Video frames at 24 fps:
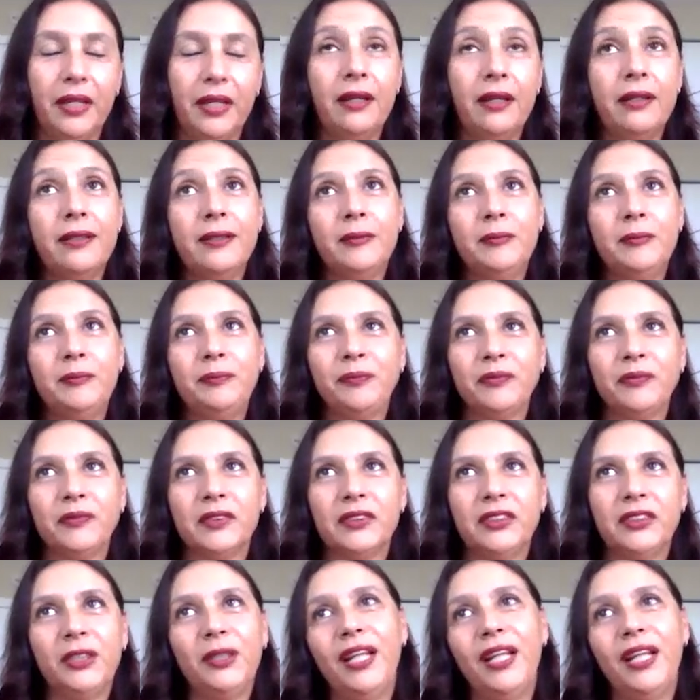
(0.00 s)

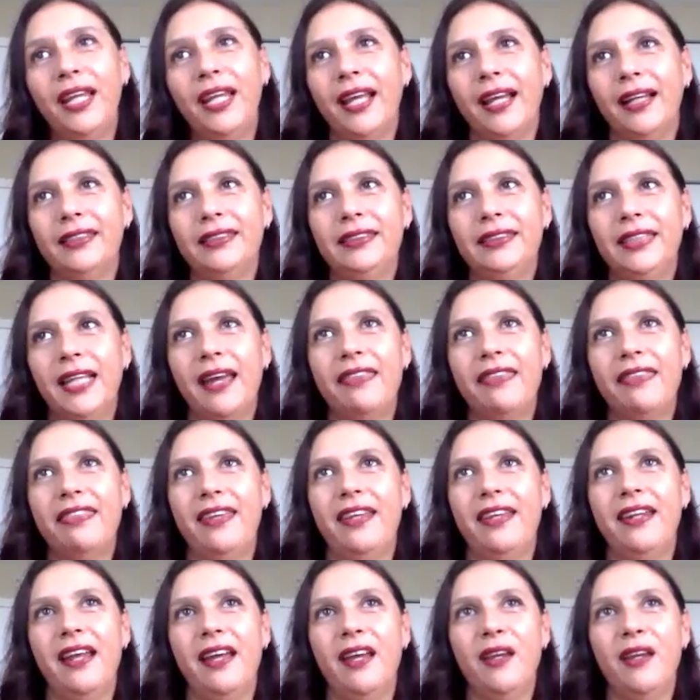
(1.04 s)
So like I said, I
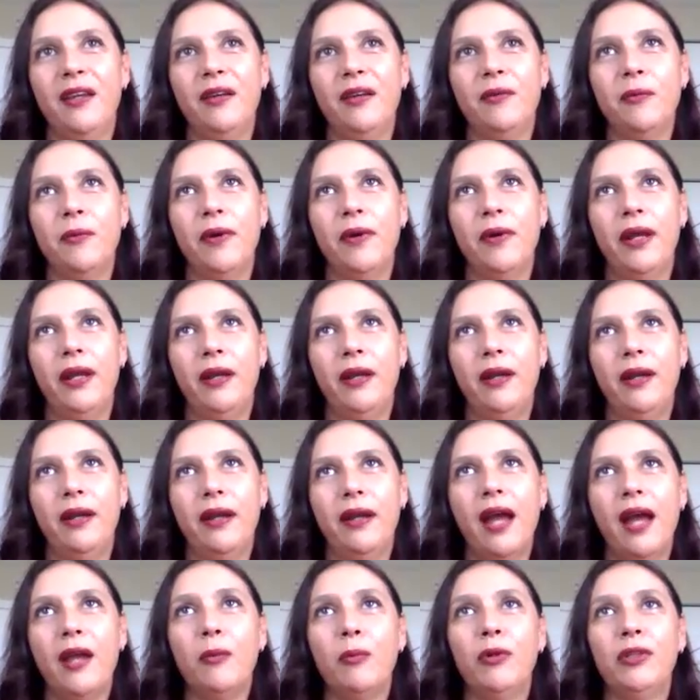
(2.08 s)
think
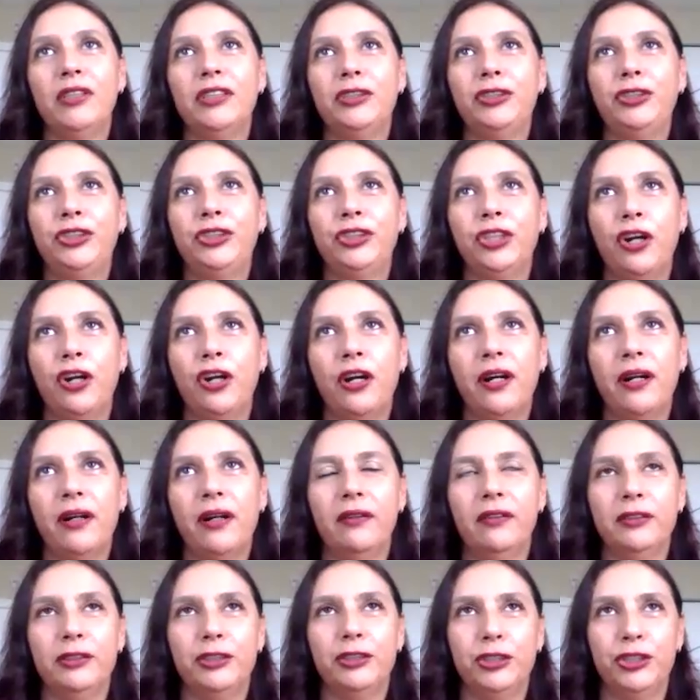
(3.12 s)
I will start
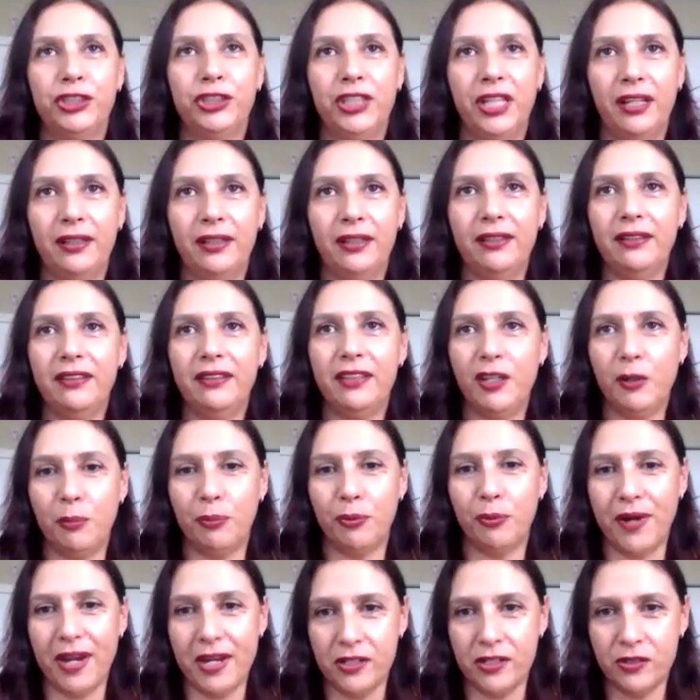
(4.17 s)
understanding the
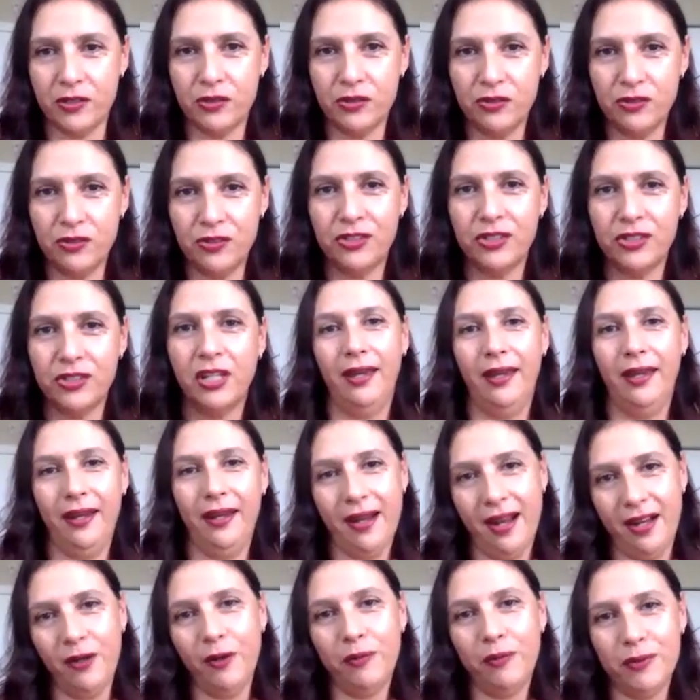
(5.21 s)
operations
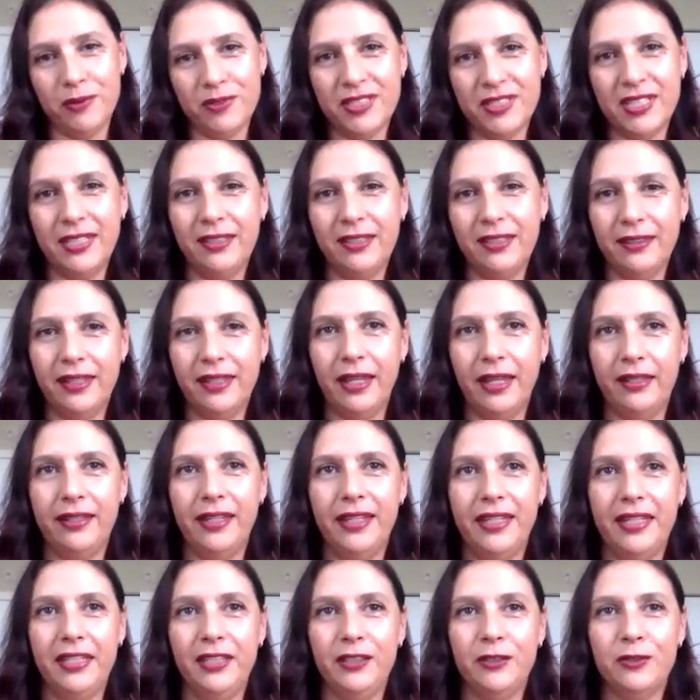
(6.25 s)
and obviously
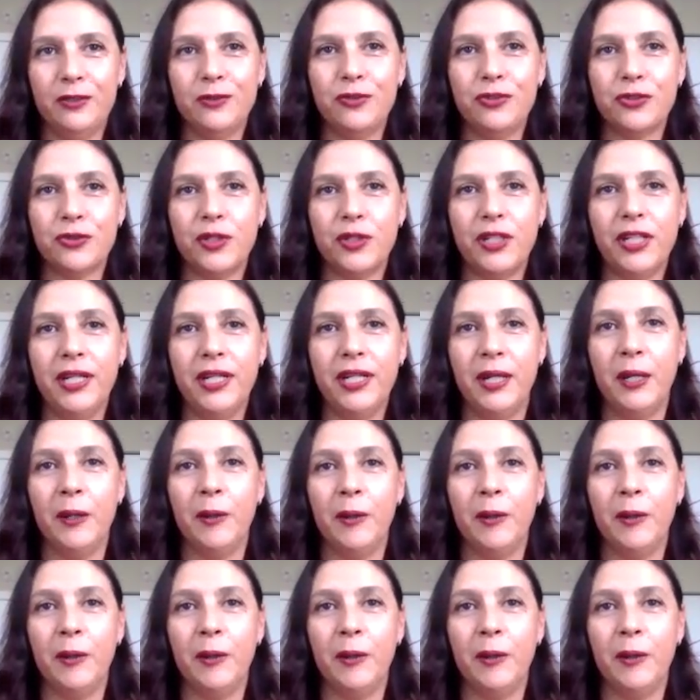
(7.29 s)
the industry.